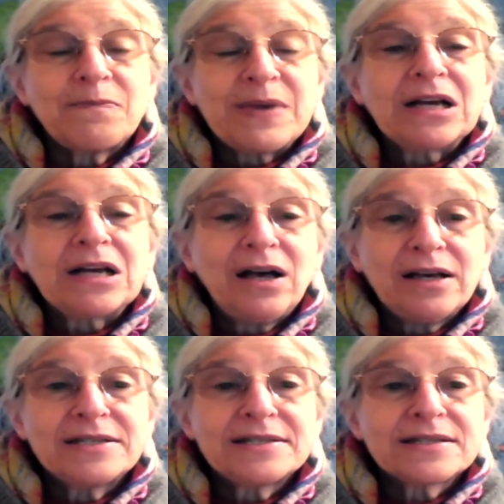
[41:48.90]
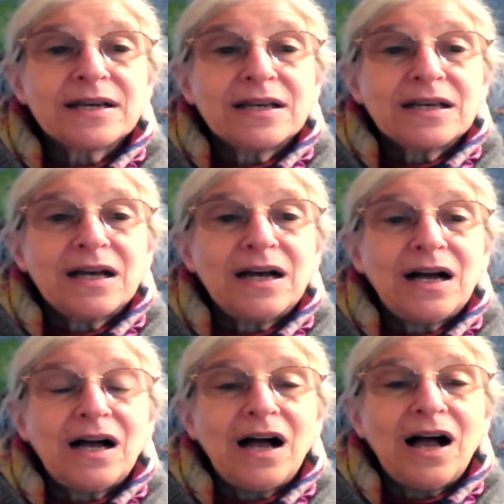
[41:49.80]
because
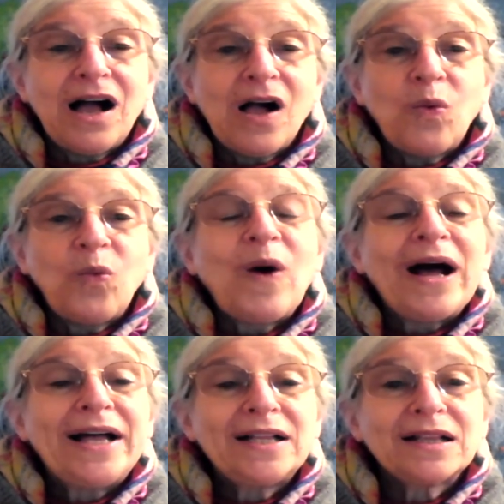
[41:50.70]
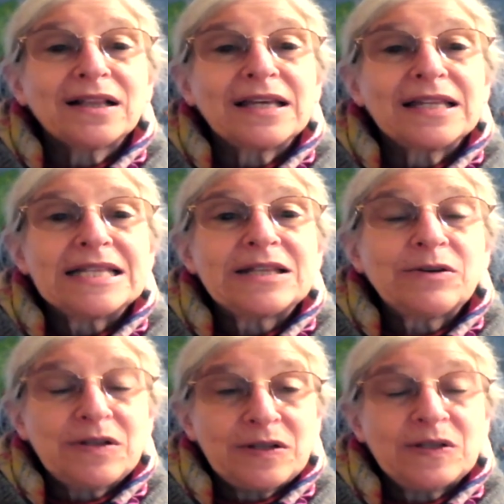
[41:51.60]
while
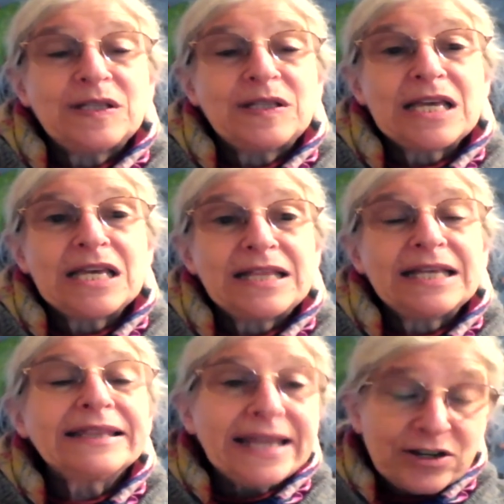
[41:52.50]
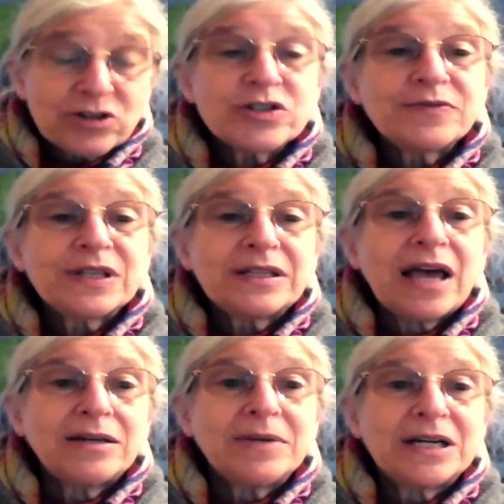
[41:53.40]
the, the, the leaders of the
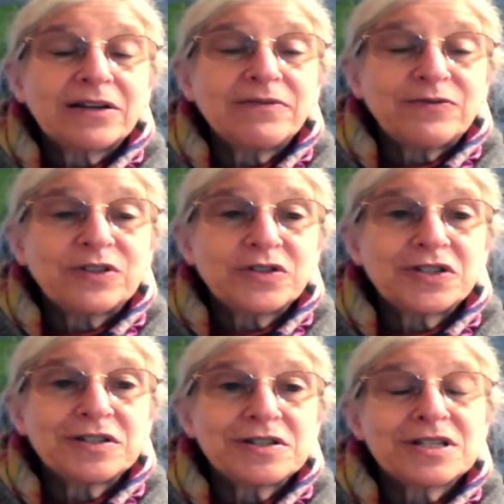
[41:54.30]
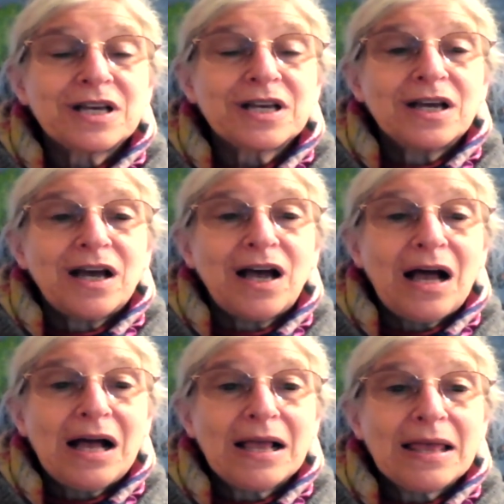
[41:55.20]
Latin American revolutions
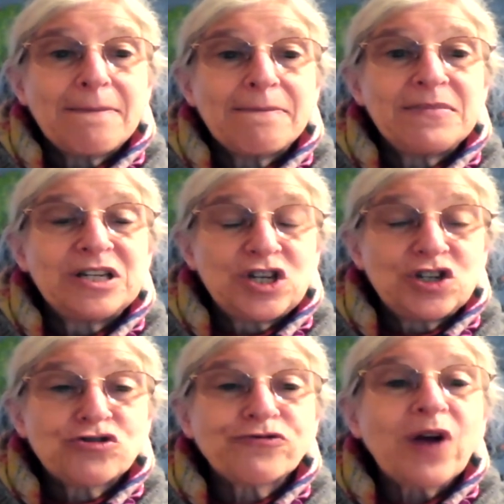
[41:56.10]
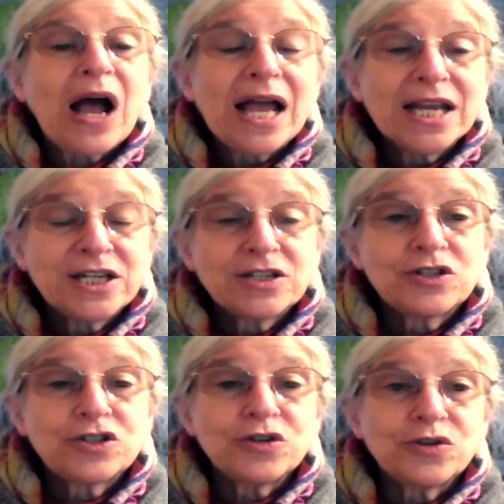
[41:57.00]
uh, tried
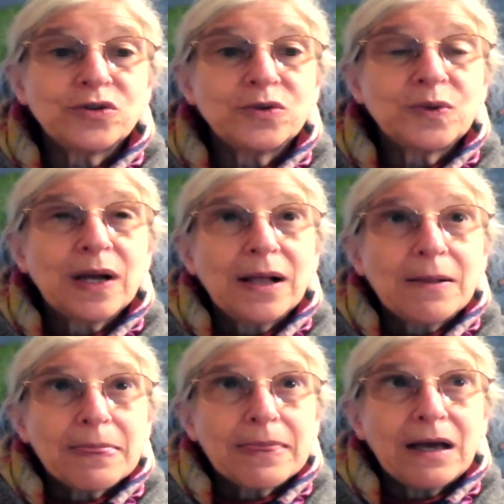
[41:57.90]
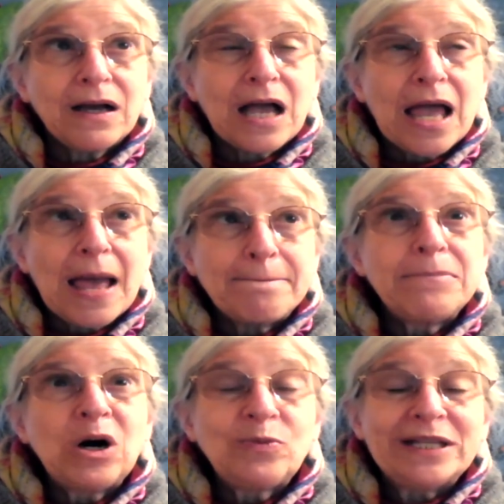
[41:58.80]
to
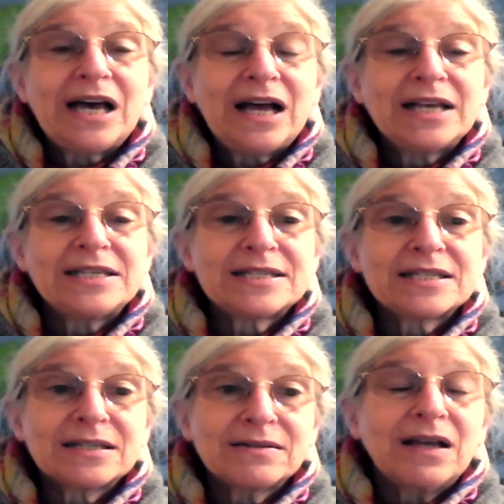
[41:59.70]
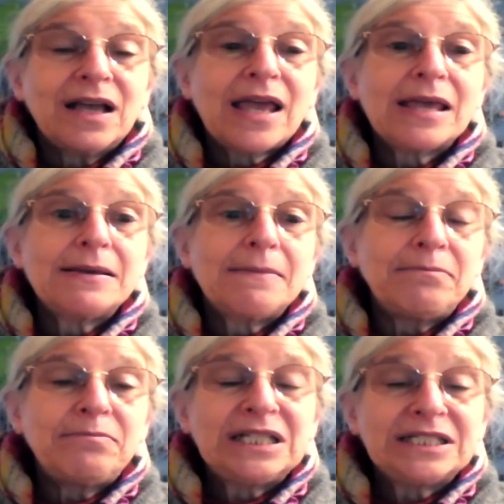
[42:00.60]
mobilize a
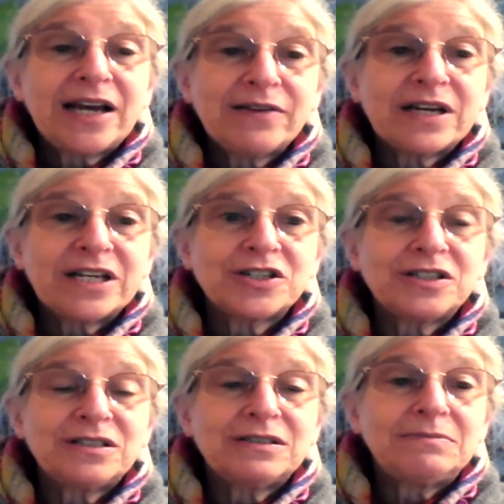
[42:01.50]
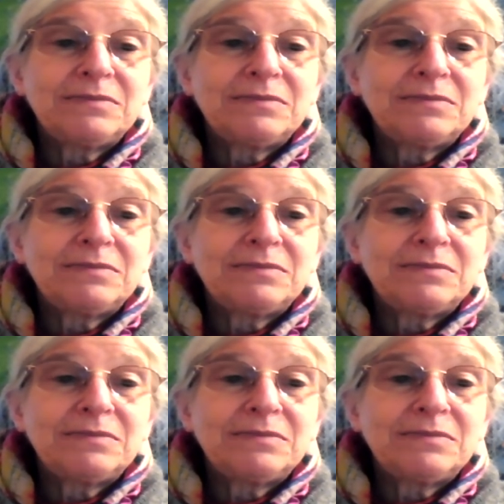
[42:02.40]
multiracial,